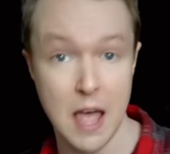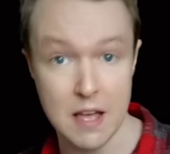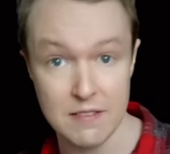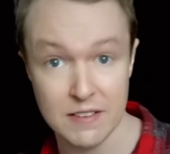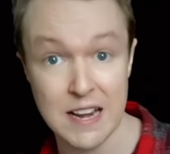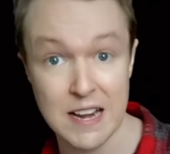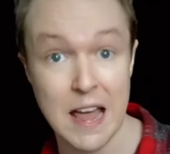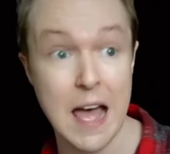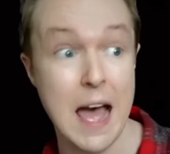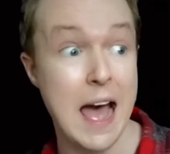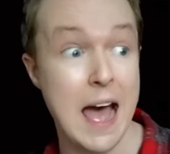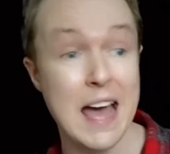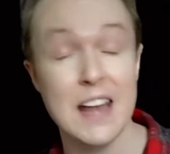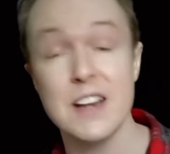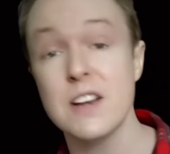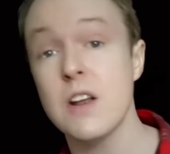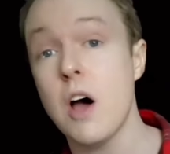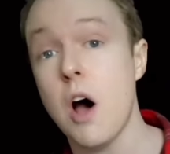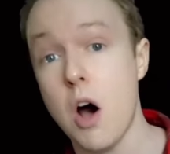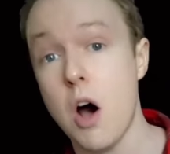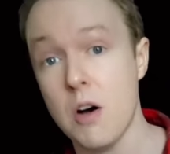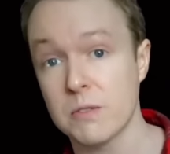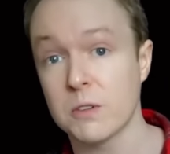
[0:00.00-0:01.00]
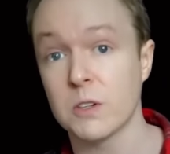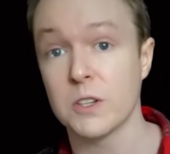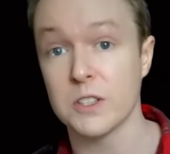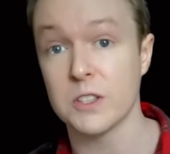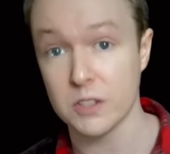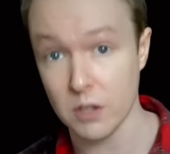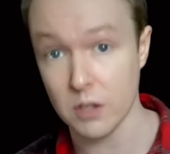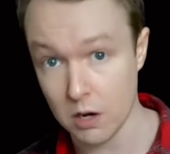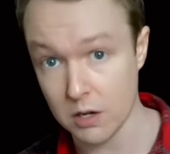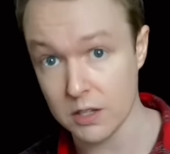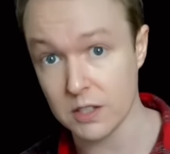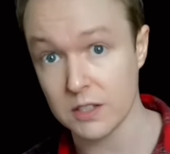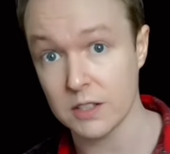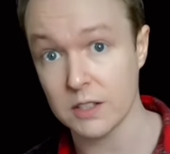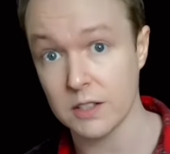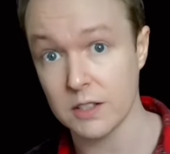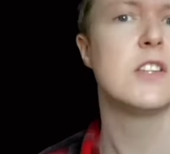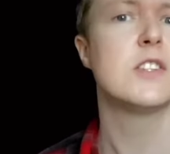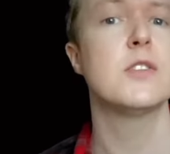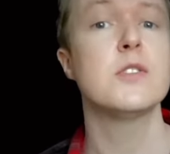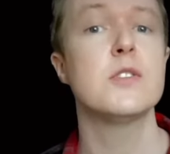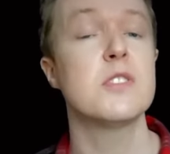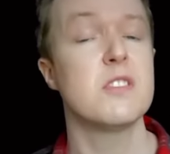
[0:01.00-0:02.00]
Evan and of her daughter.
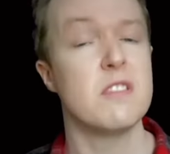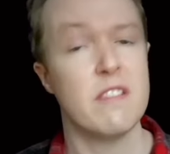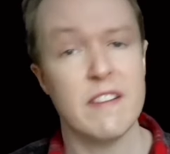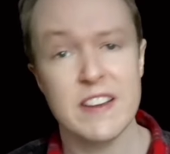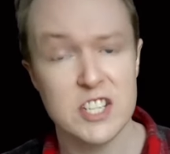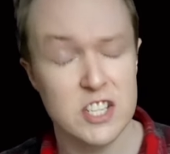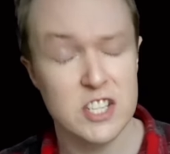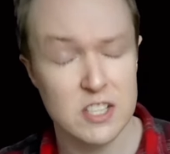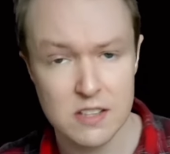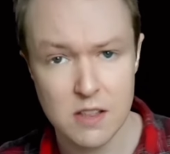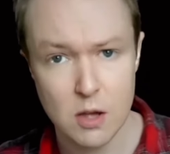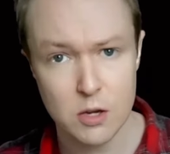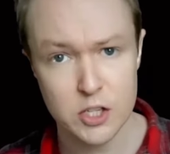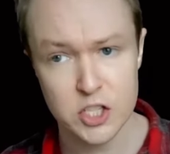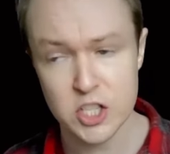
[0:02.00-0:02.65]
Susan eventually, mm. though,